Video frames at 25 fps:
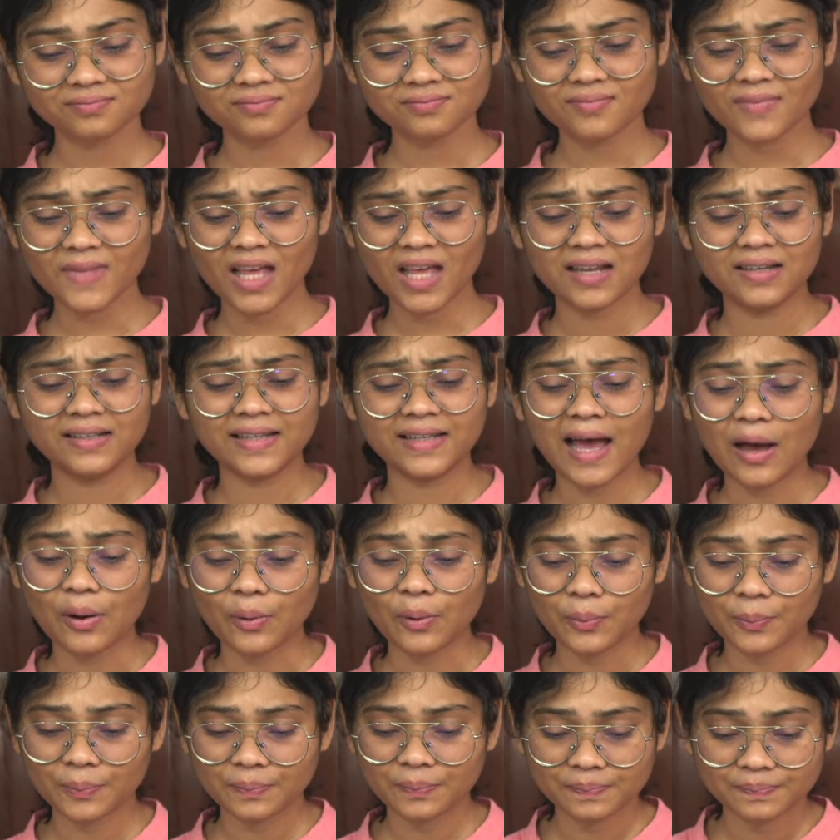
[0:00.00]
Now,
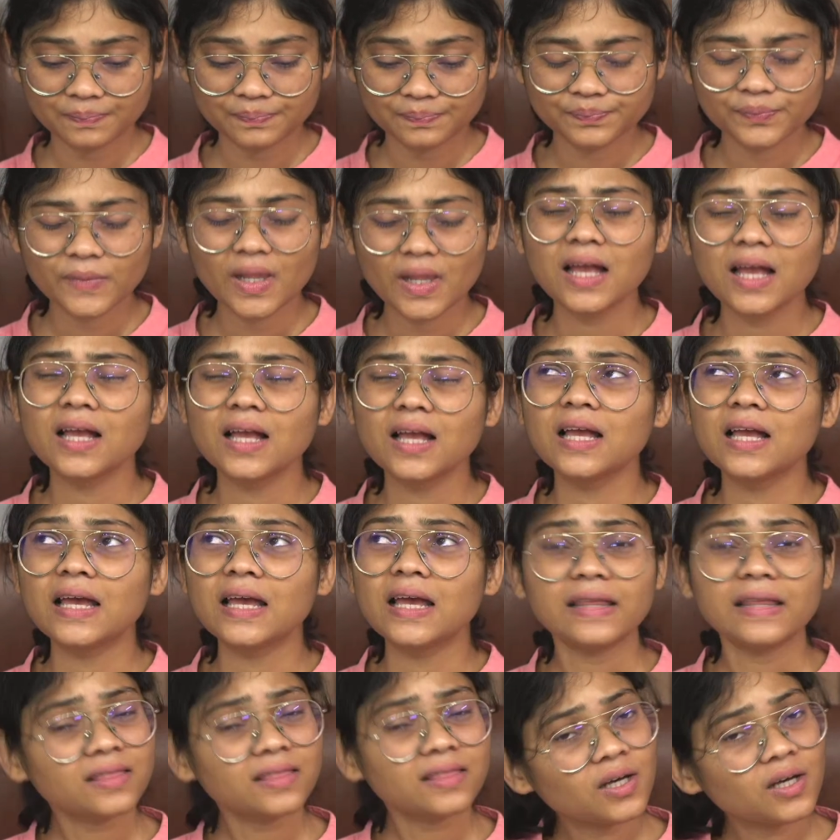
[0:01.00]

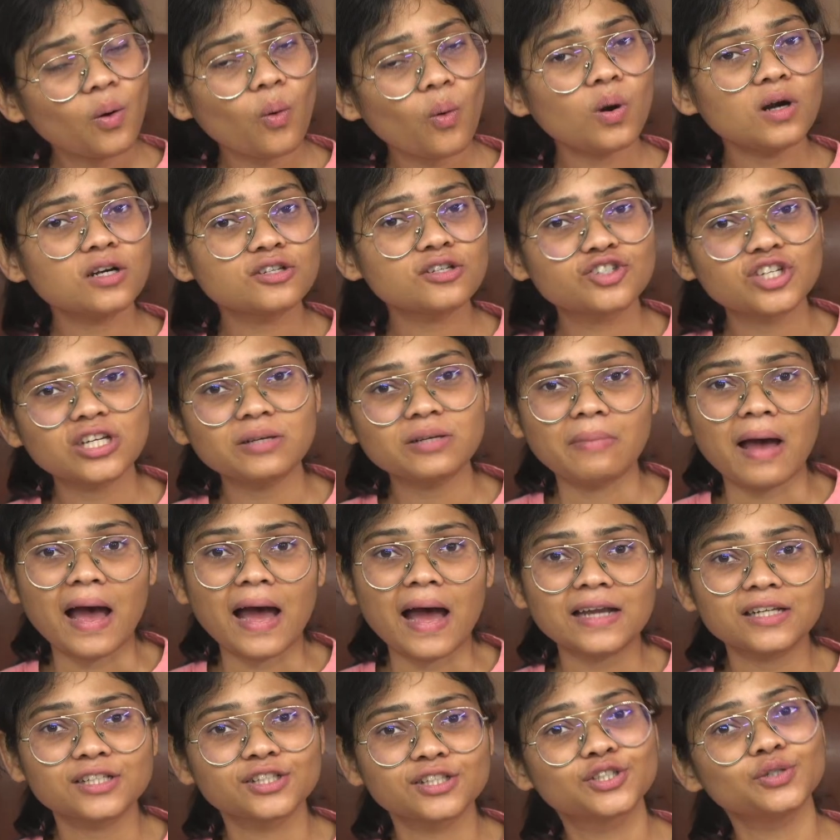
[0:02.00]
in the old
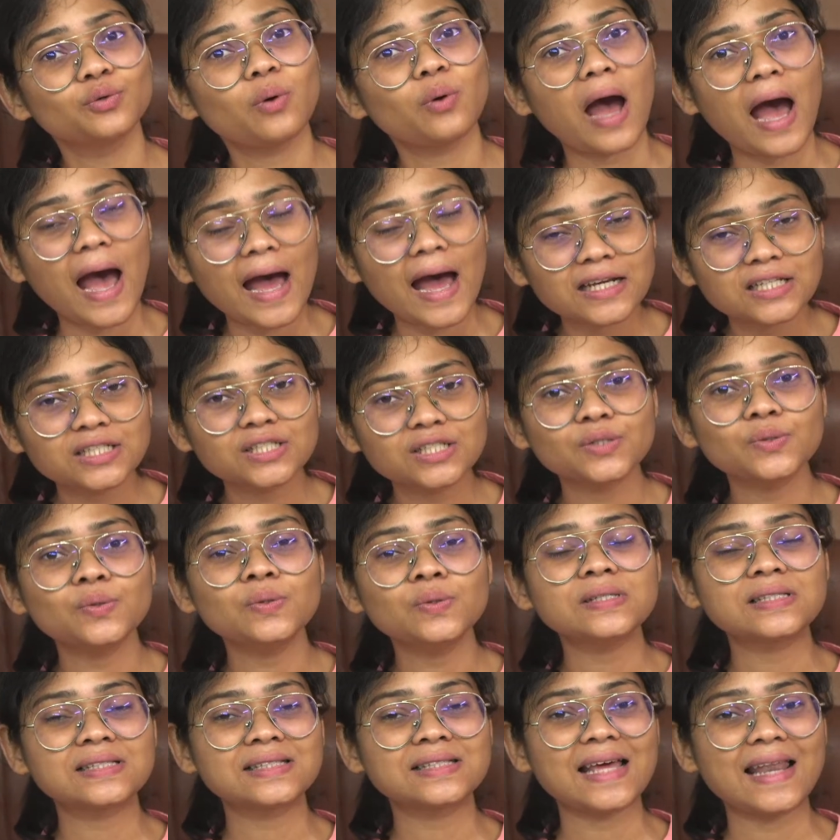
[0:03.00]
GMAT, you had to
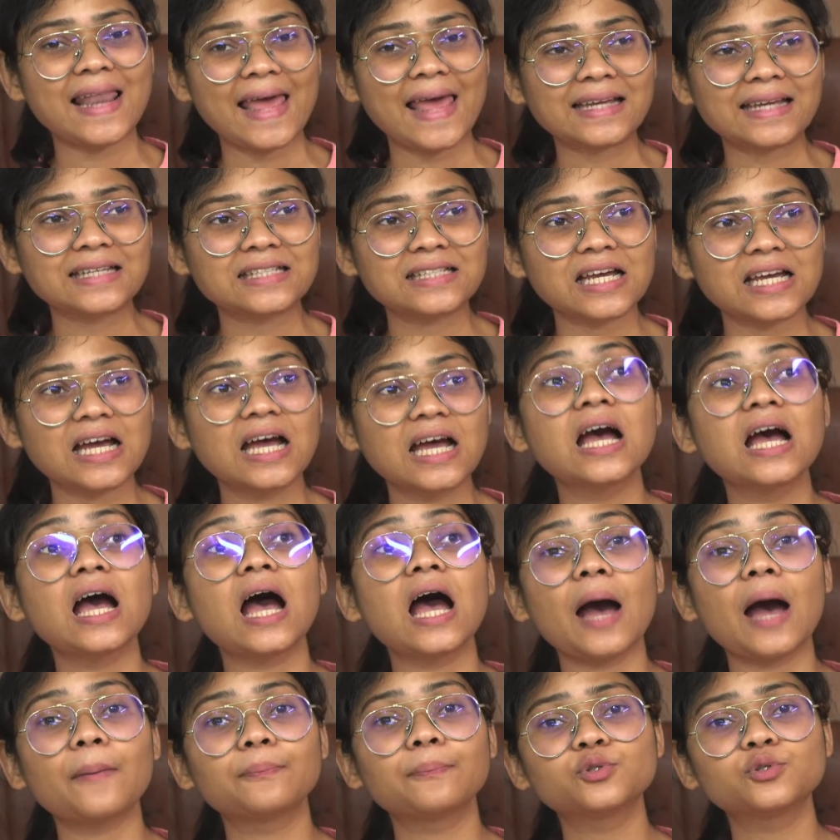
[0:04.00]
select
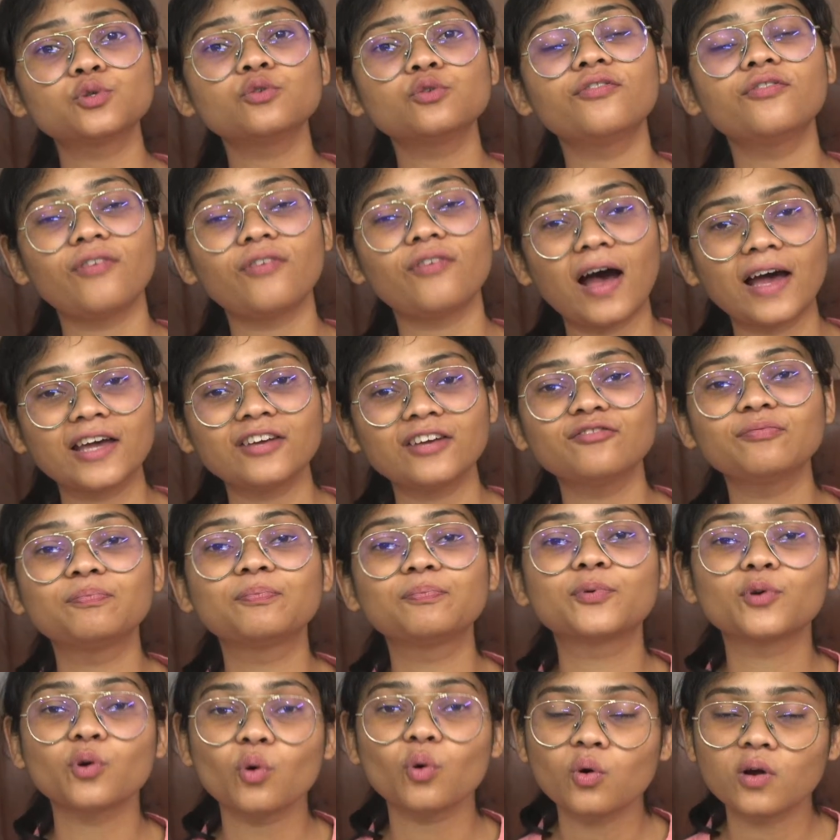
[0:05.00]
up to 5
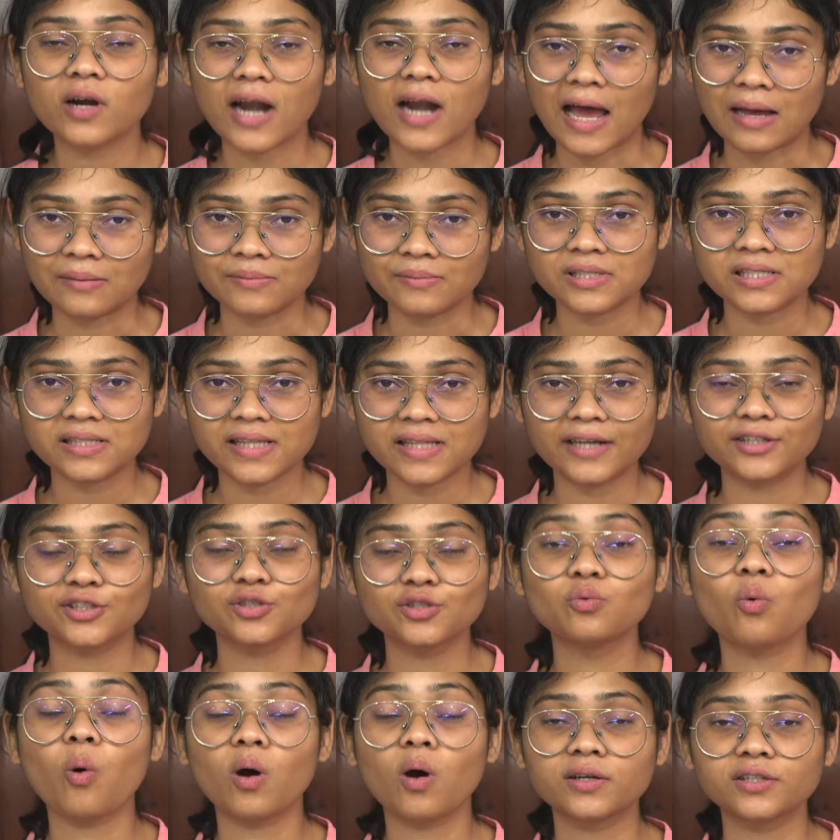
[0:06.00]
programs that you
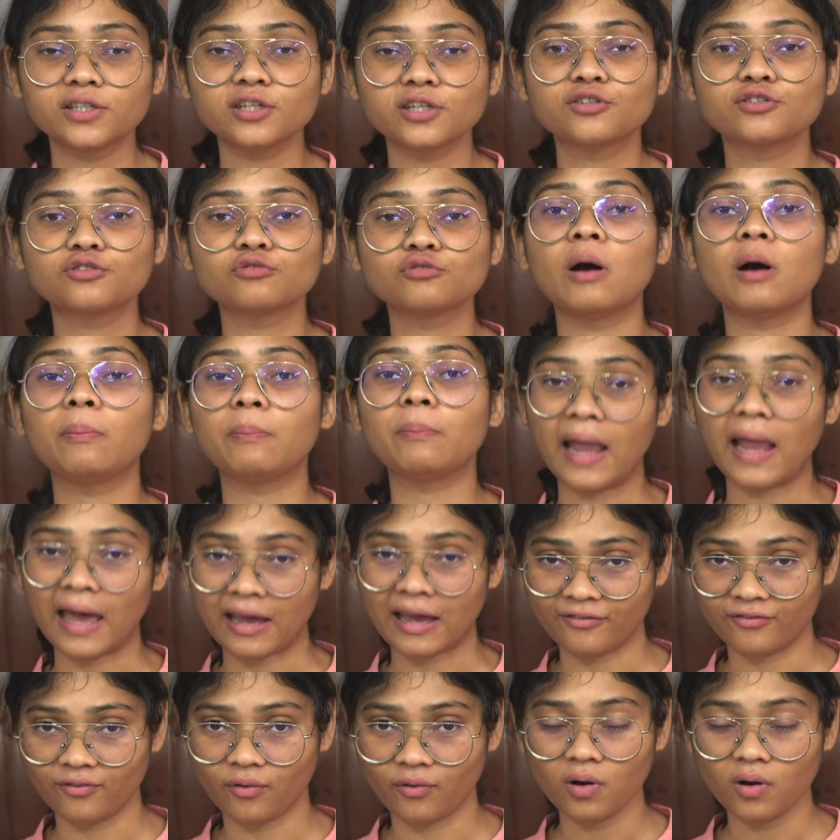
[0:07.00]
wanted to apply
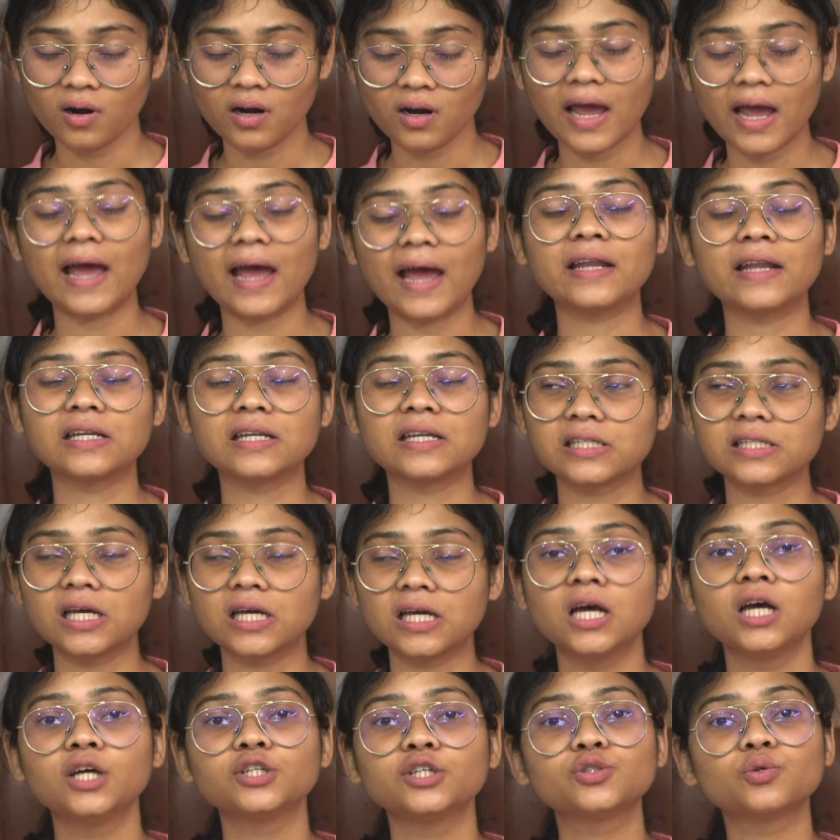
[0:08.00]
for and
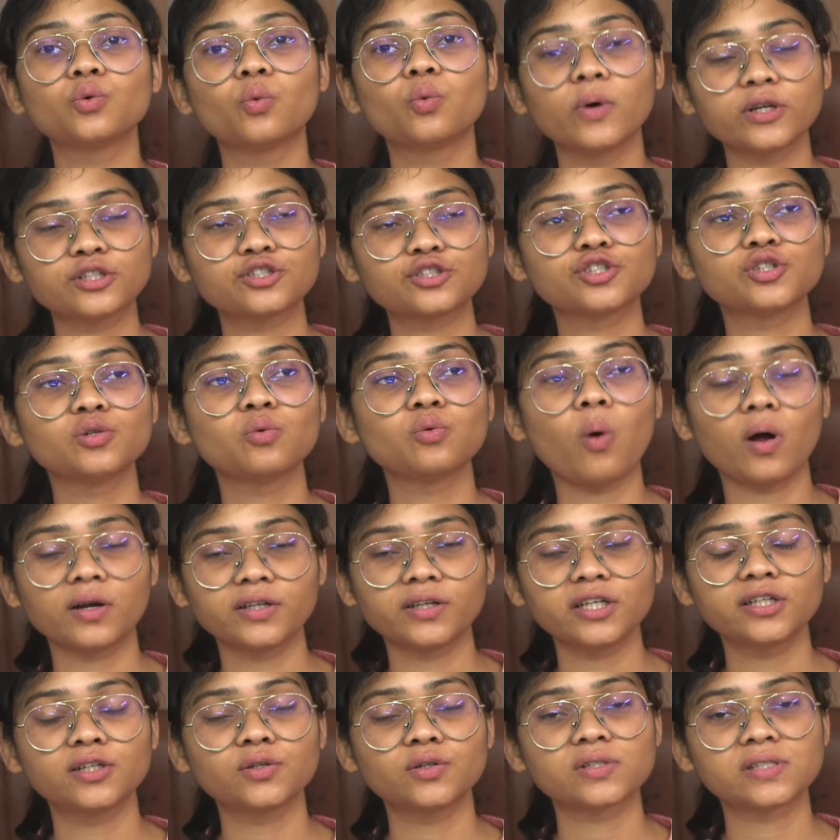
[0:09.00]
to which you
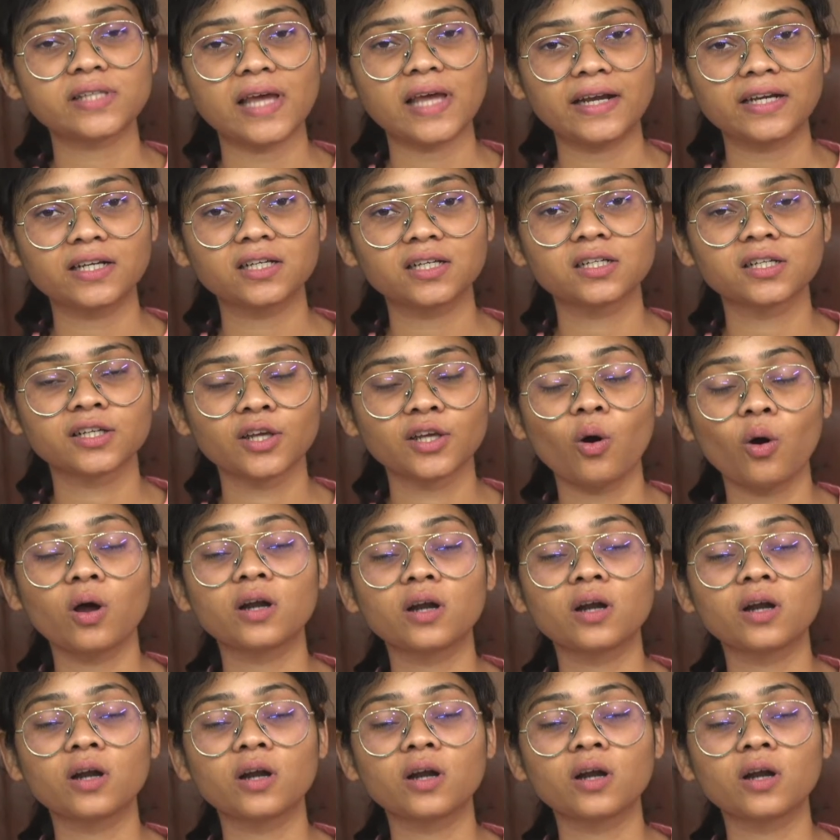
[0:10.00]
wanted to send your